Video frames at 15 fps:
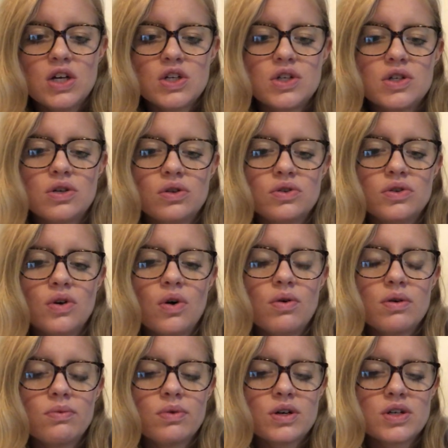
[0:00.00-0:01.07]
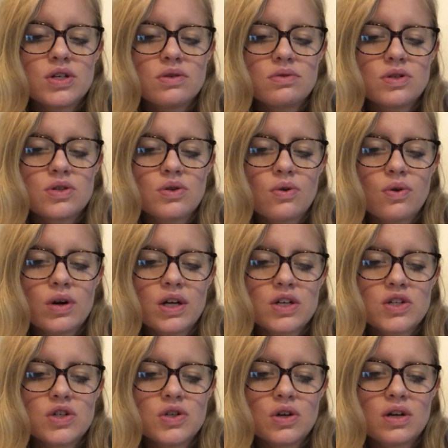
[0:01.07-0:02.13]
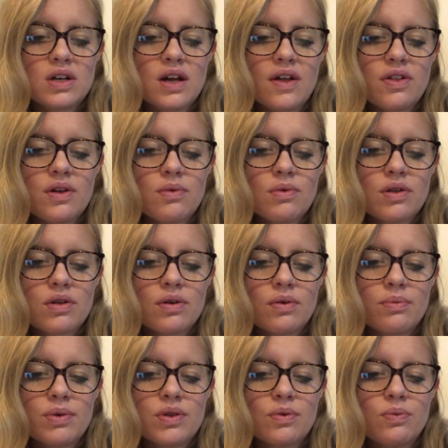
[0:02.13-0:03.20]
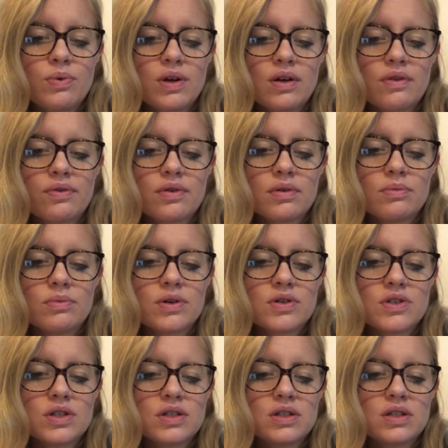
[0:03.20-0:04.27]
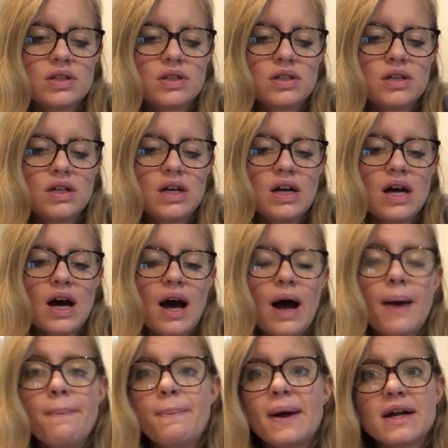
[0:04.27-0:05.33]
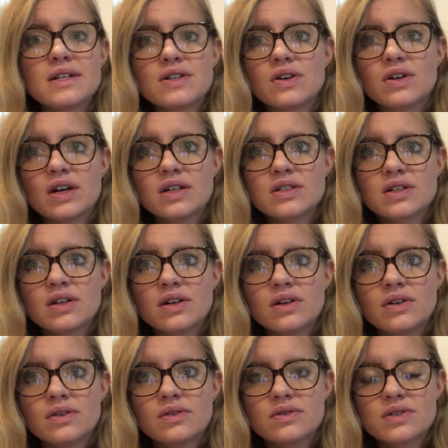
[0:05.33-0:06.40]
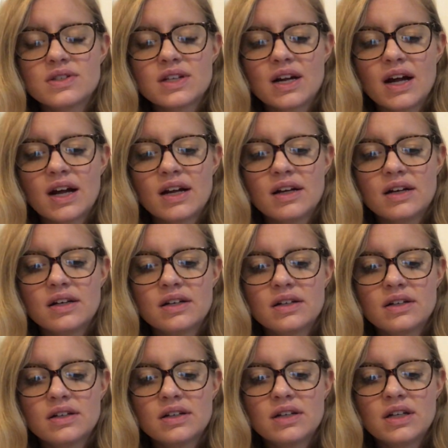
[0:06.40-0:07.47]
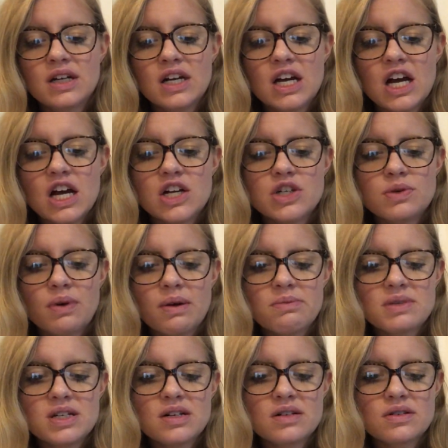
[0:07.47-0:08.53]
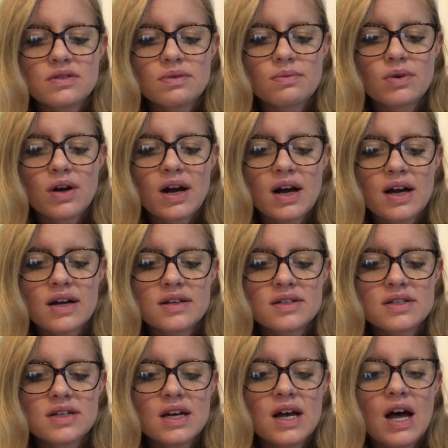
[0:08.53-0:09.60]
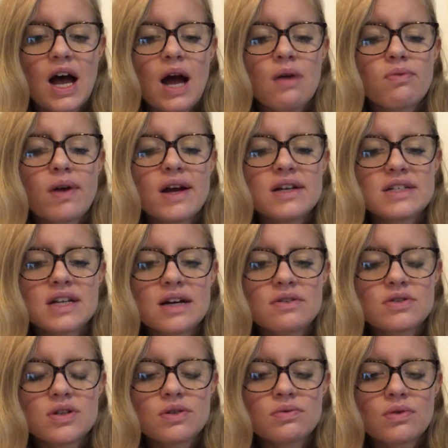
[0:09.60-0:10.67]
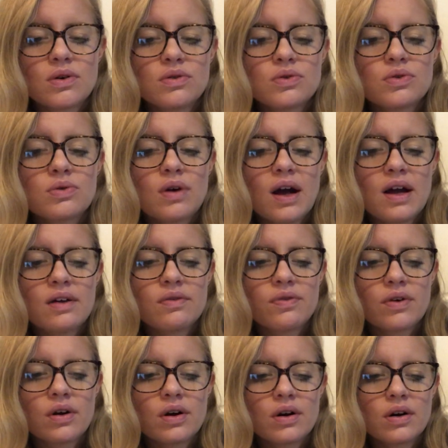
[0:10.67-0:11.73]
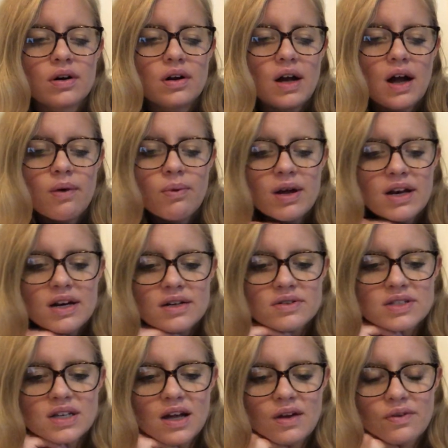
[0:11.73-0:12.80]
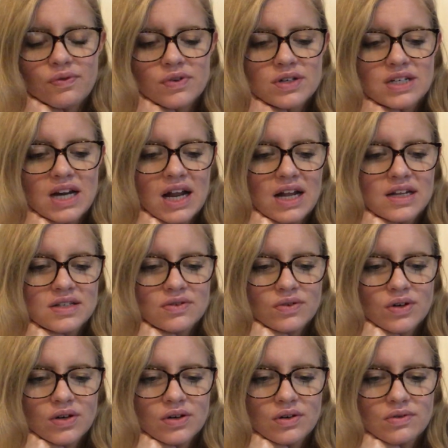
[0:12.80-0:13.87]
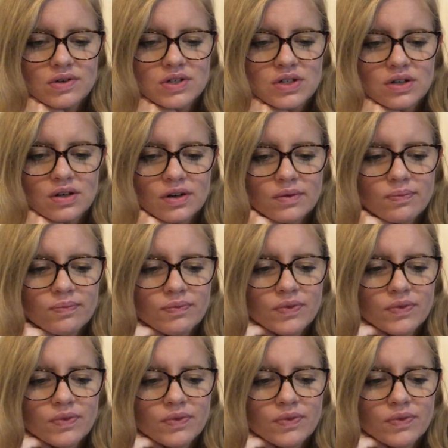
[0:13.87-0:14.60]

She told no one where she was going, and she took nothing with her but the wheel from the merchant. I begged her not to go, said Ida, as she wiped tears from her eyes. I ran down to the road, crying for her. I waited outside for days for her to return.